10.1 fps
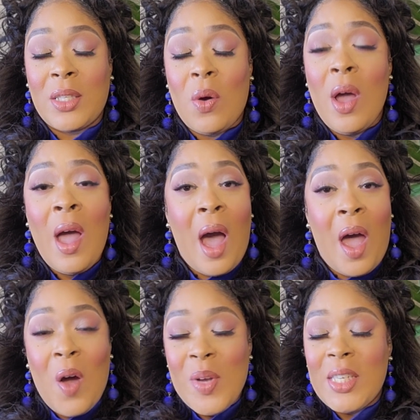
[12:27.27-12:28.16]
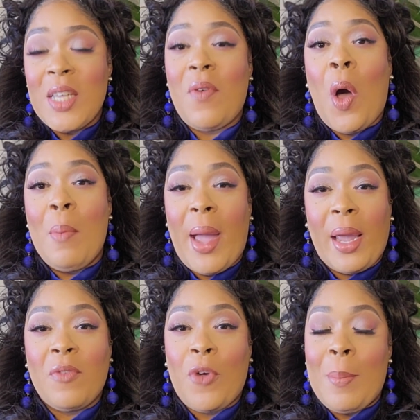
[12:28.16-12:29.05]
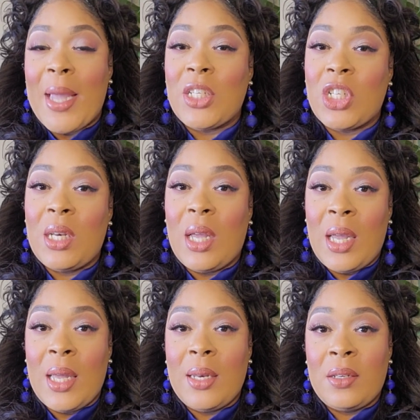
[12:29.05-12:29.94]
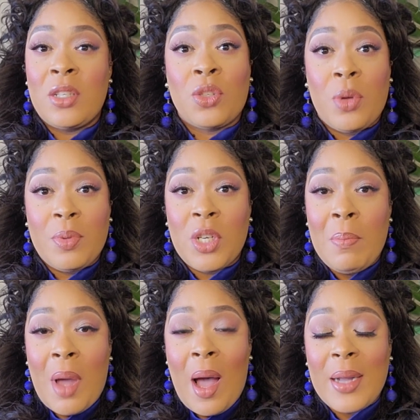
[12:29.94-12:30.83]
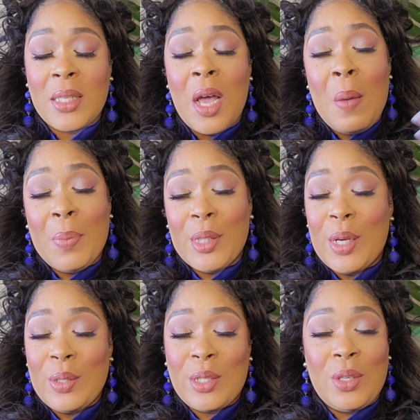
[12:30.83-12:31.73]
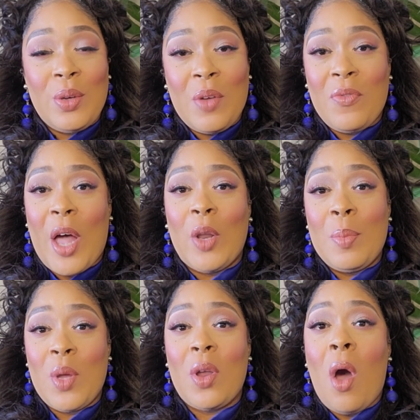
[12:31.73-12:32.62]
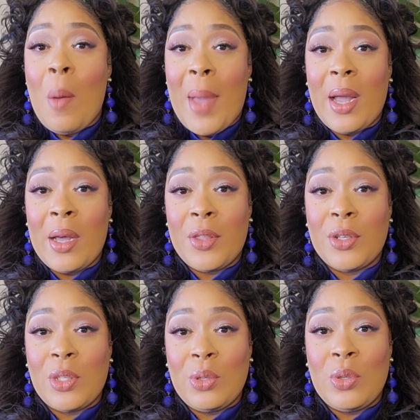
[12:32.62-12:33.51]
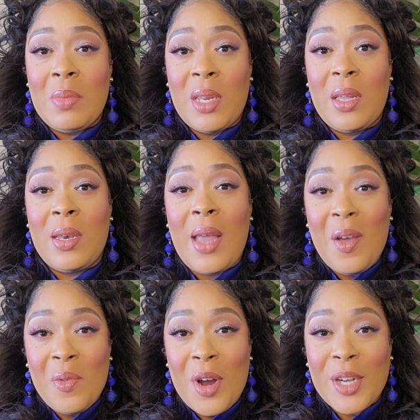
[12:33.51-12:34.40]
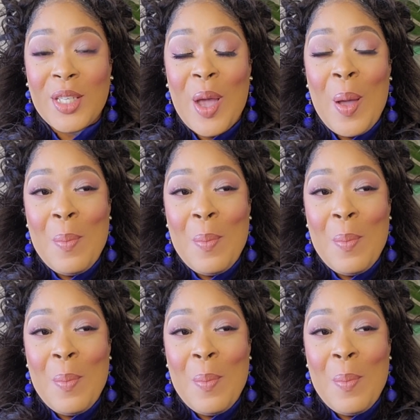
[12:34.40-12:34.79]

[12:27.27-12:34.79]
So I always leave all my information in the description box below, so you can follow me on all my other social media networks.